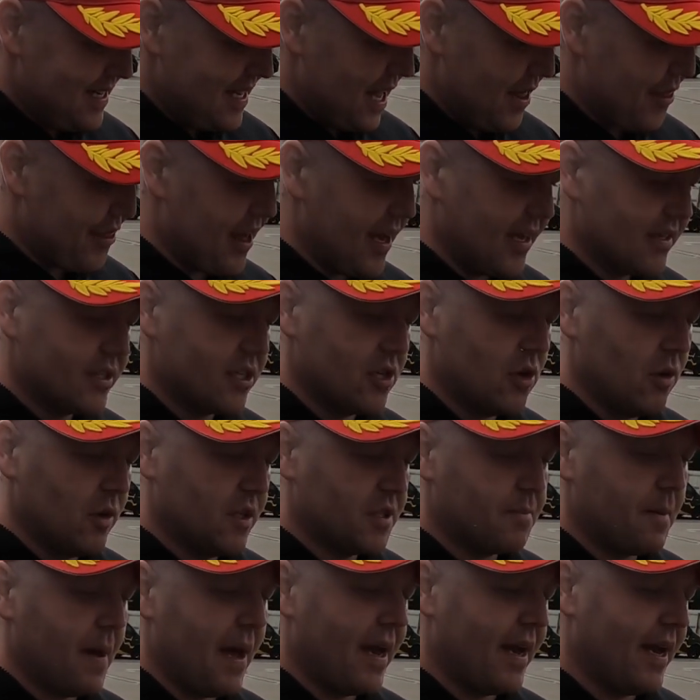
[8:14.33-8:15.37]
1,000
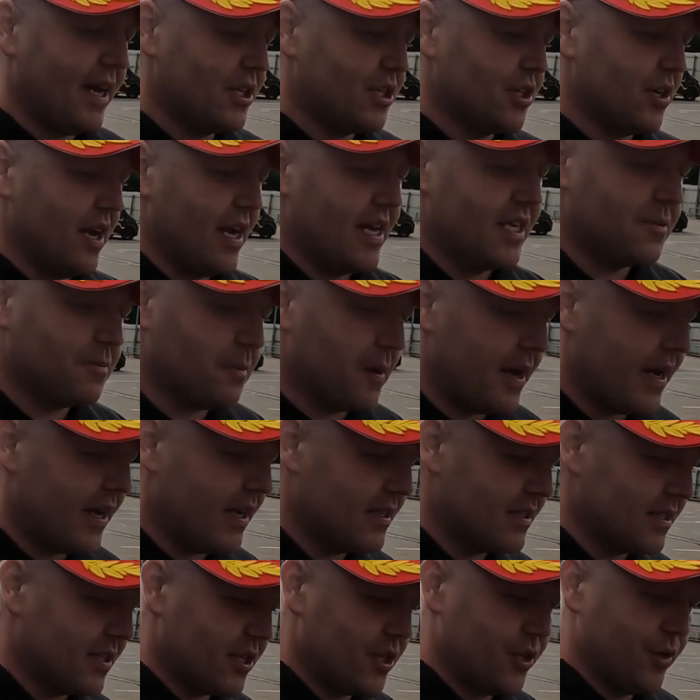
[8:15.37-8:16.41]
horsepower naturally aspirated
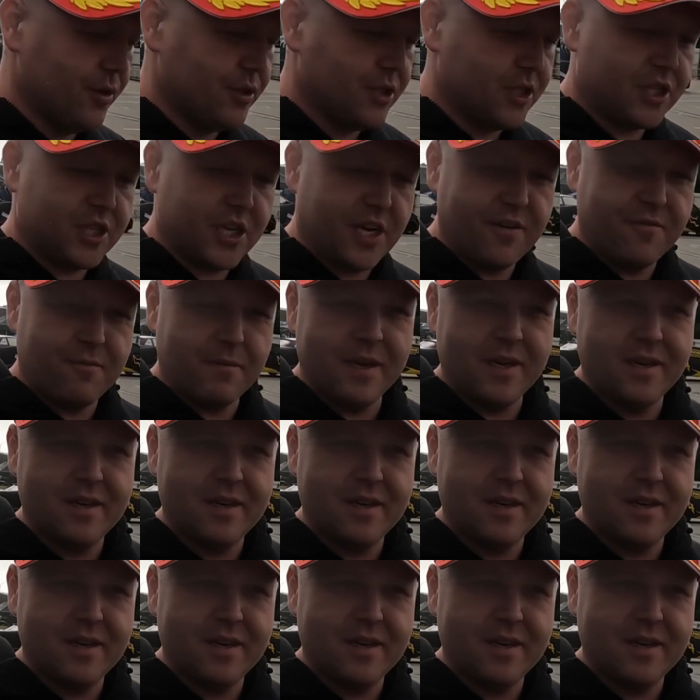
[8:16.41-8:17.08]
is a huge achievement.